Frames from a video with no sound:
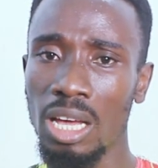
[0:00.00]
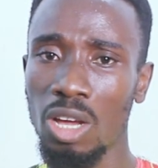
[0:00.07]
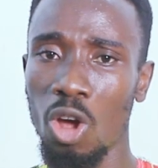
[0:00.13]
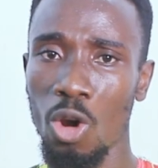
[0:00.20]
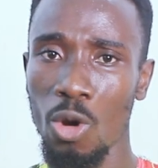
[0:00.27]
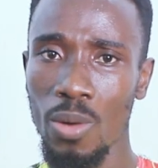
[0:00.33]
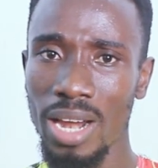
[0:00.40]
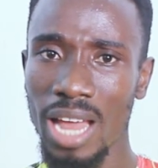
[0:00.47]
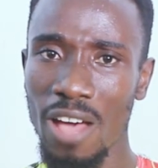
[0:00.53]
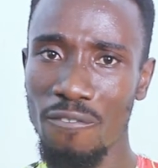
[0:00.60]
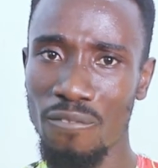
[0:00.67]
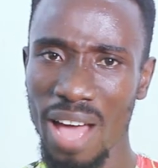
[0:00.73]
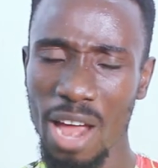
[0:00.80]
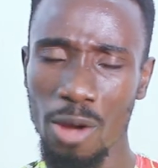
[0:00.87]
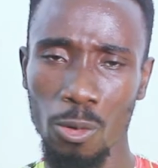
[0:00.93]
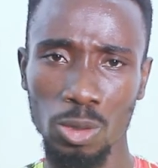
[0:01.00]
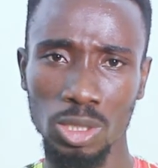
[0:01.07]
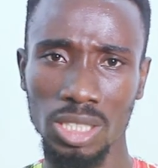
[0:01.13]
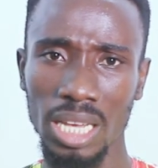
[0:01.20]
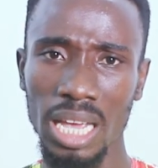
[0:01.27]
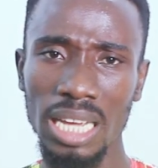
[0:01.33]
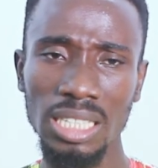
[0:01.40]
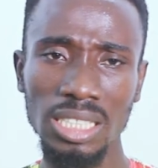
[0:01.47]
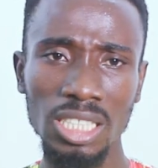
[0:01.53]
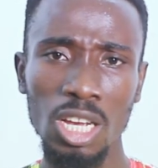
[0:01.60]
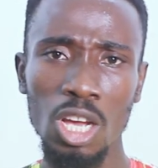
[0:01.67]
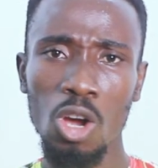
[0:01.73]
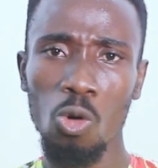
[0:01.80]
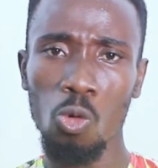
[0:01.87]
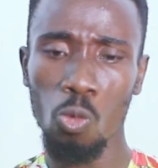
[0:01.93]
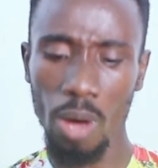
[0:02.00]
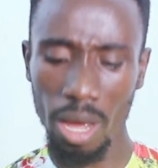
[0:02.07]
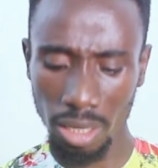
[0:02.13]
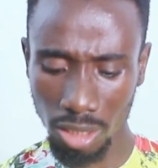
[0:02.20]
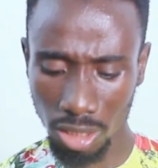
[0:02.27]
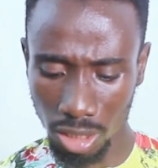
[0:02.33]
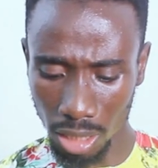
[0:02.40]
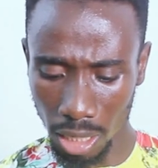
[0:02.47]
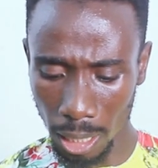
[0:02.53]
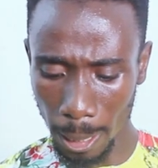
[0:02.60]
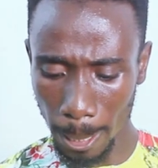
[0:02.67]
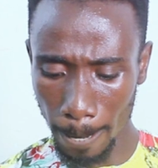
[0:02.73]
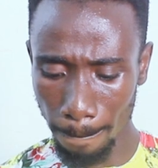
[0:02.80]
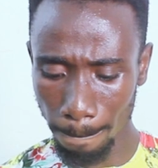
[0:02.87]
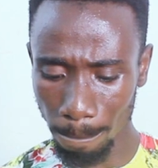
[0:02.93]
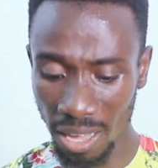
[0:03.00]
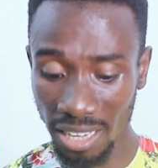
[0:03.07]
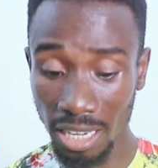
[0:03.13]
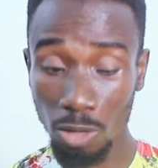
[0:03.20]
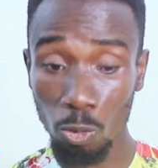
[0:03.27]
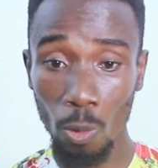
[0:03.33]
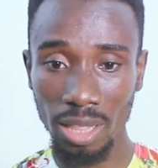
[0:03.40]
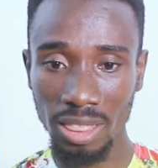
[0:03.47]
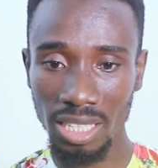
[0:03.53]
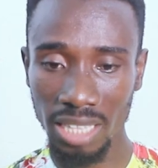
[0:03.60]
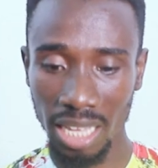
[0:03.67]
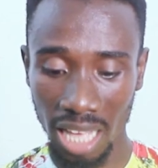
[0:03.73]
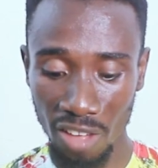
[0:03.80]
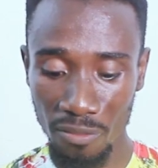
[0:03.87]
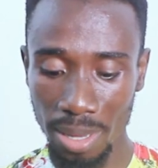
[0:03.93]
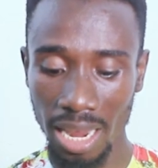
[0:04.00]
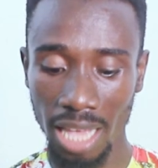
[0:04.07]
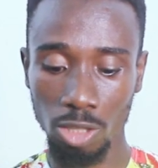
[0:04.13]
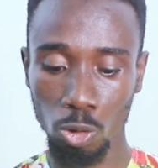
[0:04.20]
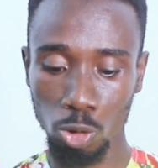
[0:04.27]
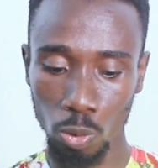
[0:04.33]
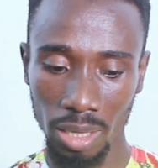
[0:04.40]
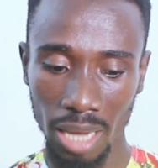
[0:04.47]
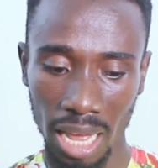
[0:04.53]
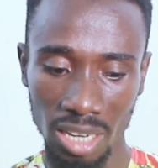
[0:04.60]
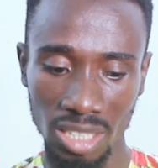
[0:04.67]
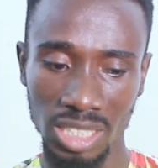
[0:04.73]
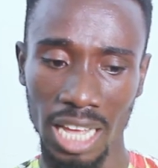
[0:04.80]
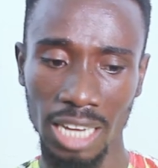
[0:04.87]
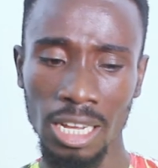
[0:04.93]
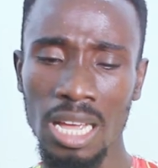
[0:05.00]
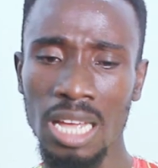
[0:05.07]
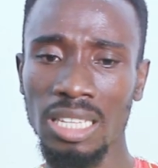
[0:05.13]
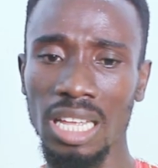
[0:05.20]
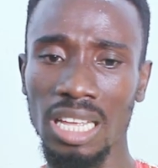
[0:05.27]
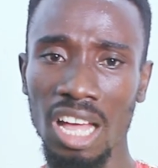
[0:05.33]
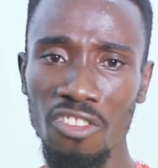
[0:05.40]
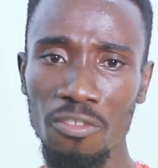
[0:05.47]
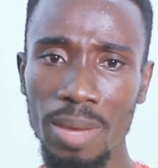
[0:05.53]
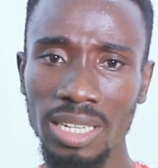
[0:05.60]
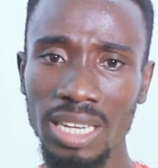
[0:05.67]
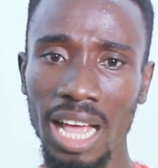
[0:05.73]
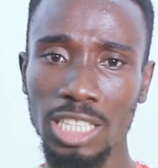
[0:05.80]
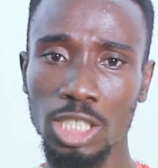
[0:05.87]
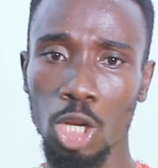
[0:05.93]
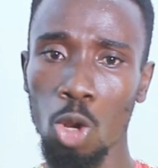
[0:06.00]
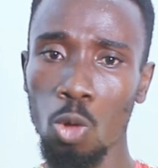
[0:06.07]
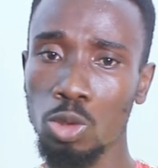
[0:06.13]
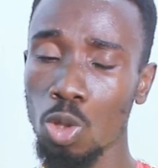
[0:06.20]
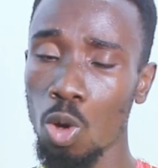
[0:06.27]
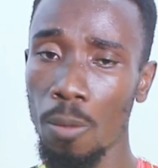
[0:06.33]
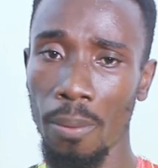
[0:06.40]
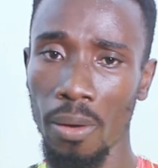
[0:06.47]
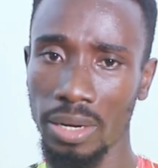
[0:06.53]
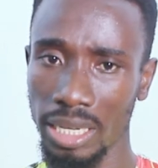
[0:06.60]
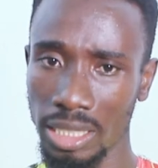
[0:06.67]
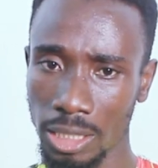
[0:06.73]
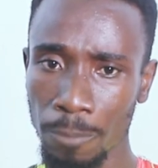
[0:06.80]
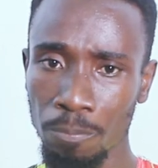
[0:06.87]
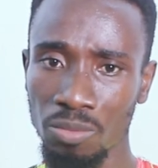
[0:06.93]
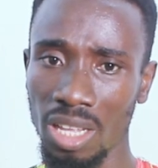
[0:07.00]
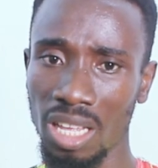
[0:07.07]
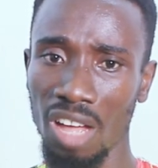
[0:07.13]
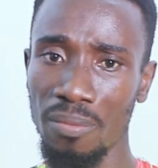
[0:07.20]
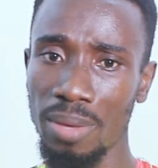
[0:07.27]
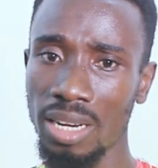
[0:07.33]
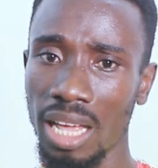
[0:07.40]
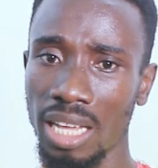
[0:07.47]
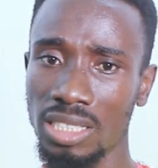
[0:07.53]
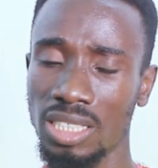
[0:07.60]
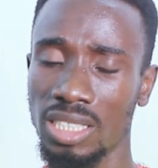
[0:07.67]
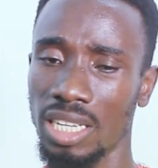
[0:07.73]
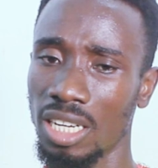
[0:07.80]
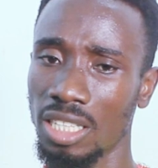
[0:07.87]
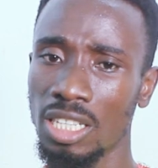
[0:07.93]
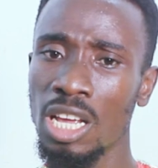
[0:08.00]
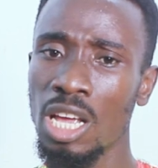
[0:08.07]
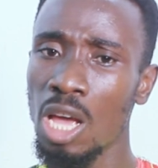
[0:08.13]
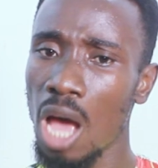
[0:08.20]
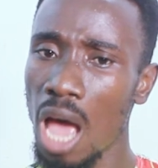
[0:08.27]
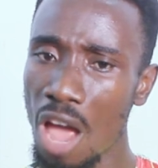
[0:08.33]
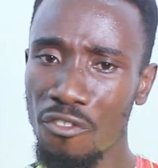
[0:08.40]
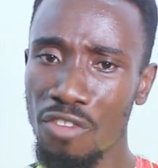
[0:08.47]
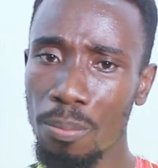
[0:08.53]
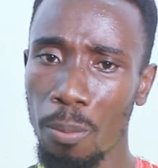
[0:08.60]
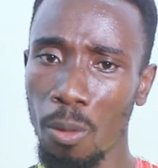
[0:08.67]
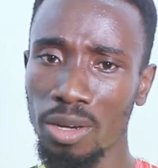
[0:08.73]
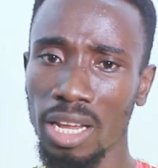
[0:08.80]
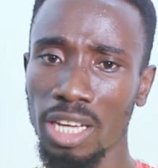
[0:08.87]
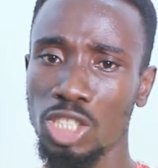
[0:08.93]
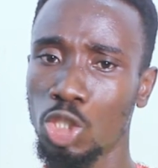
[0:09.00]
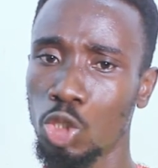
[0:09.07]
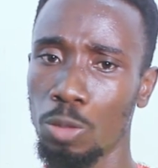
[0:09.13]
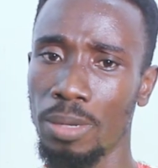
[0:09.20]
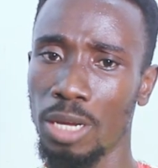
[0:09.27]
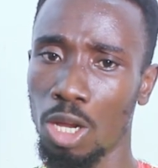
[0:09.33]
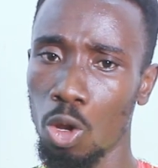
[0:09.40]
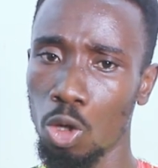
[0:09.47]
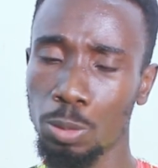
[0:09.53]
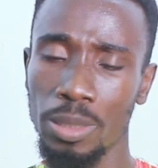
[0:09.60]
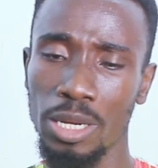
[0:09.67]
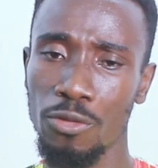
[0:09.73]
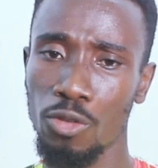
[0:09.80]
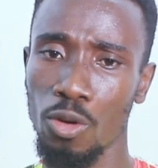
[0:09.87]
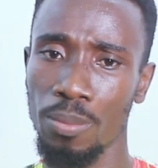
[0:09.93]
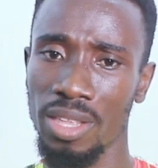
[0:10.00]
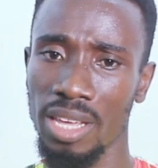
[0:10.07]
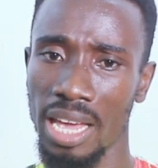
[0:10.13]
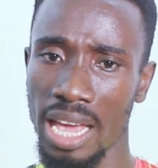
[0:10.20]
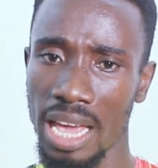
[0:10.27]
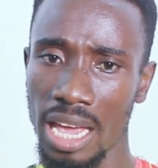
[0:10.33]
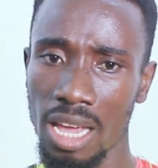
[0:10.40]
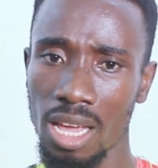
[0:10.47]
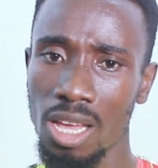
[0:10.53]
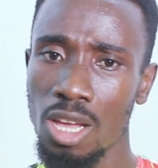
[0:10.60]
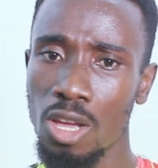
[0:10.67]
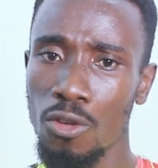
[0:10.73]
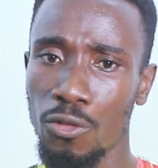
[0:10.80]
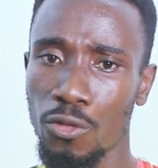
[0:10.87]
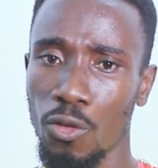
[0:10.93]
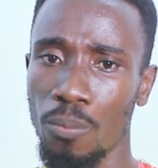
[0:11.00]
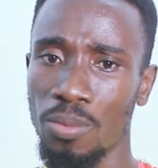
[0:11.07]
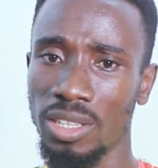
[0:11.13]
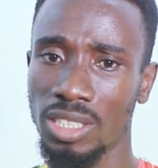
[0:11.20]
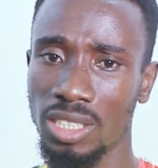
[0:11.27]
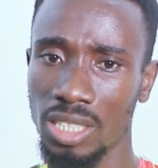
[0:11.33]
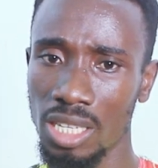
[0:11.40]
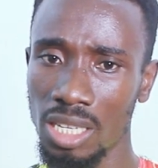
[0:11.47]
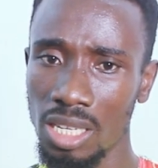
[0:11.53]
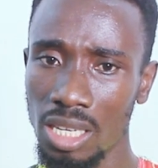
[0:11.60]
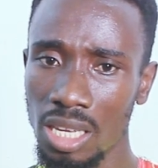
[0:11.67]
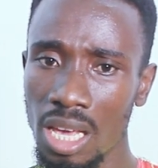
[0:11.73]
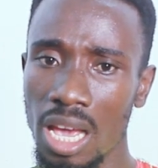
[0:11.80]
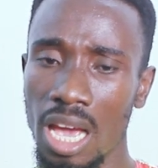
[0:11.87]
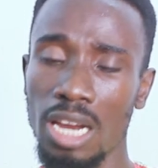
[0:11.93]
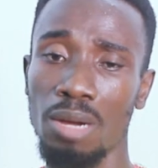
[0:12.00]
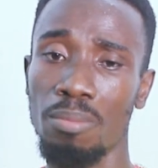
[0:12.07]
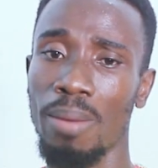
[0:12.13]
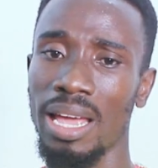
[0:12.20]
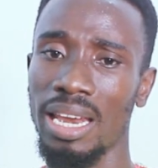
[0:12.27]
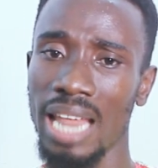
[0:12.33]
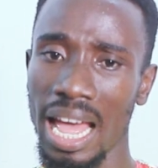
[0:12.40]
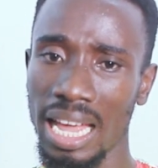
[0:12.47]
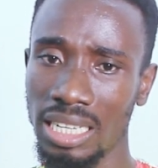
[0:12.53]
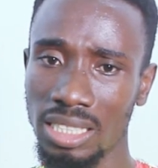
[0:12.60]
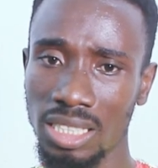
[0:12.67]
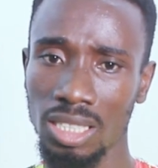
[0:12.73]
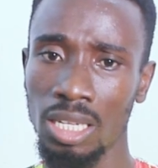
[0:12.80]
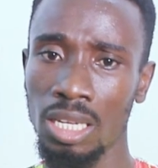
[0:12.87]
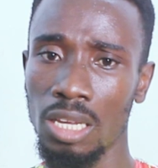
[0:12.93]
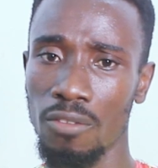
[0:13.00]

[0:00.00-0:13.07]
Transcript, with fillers: coronavirus. And when um, and then one thing the government has also done is that the government has closed all borders. The government has said that every border should be closed, being from the air, from the sea, and by land.